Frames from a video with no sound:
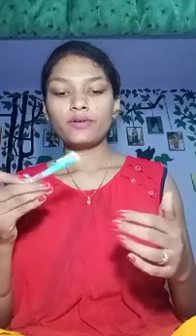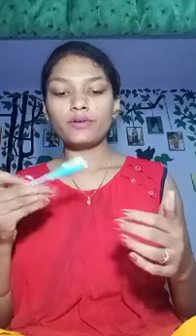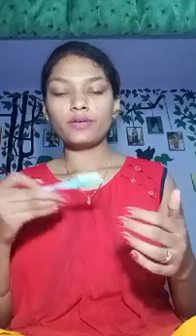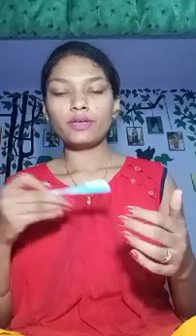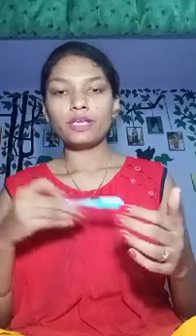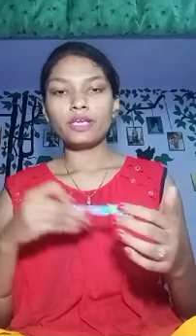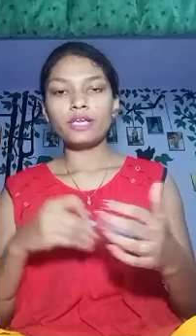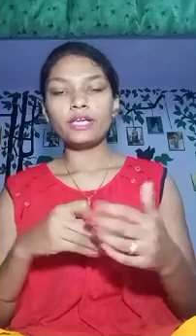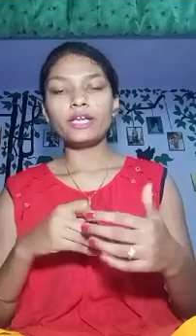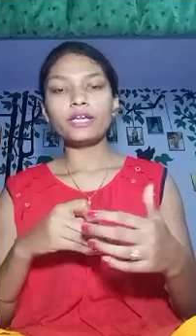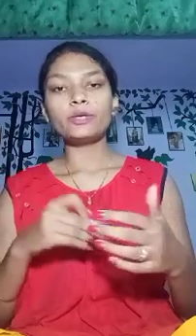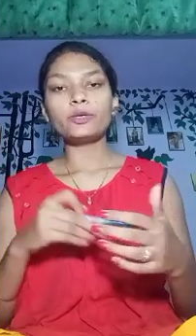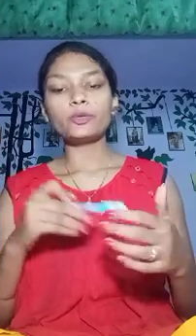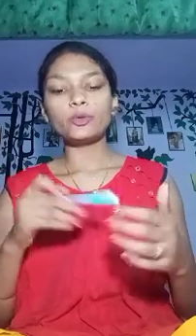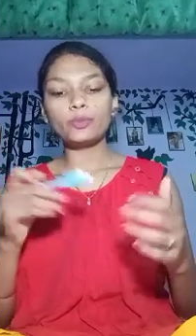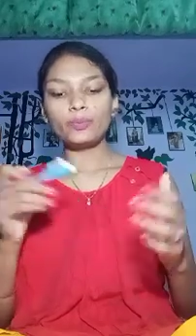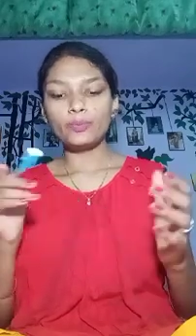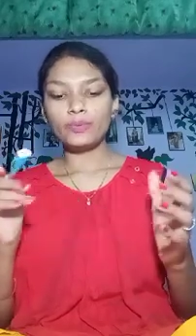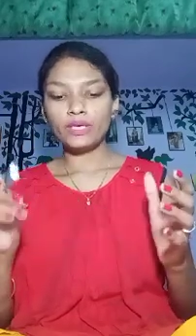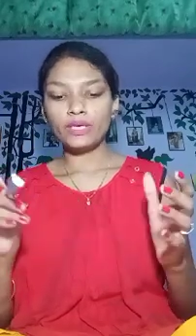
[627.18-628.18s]

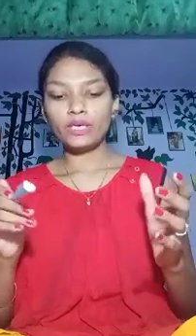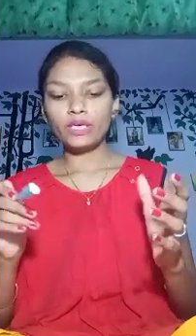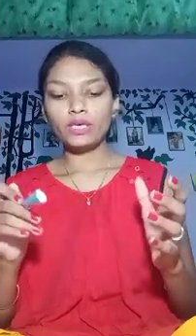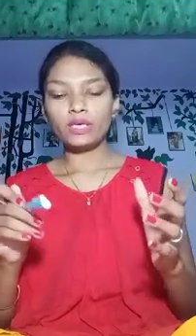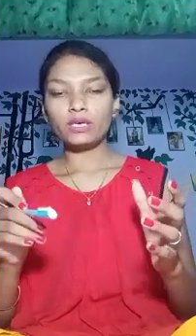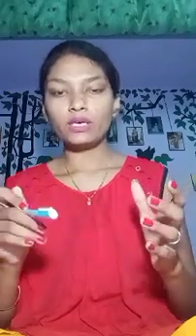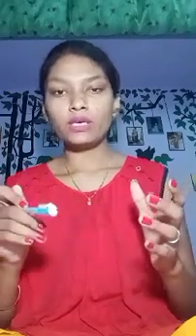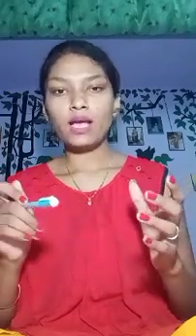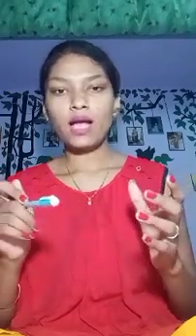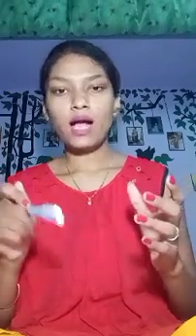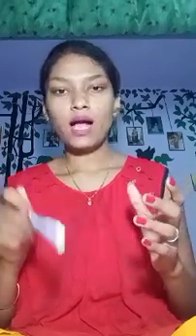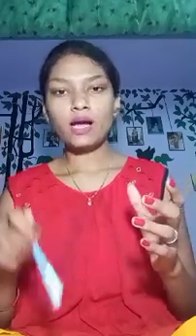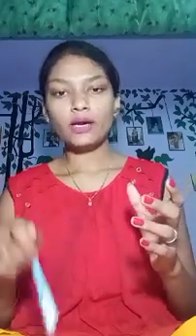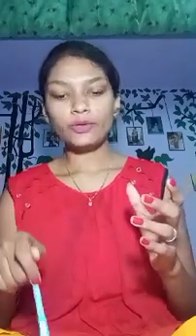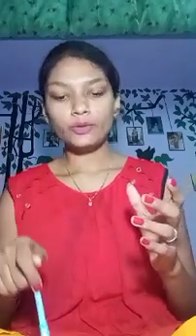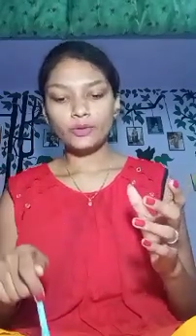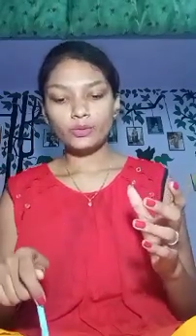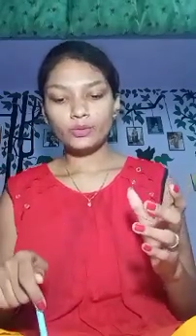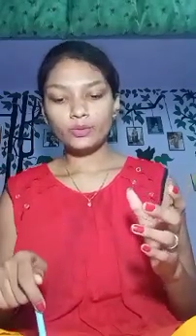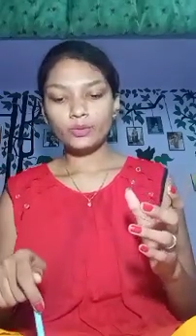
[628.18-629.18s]
E2B
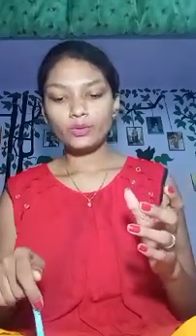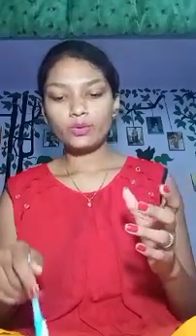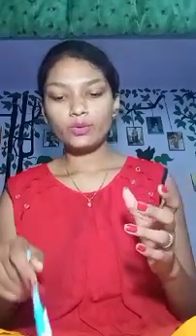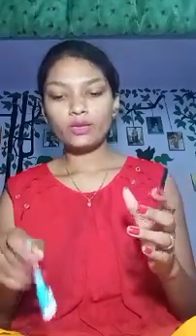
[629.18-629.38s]
R2,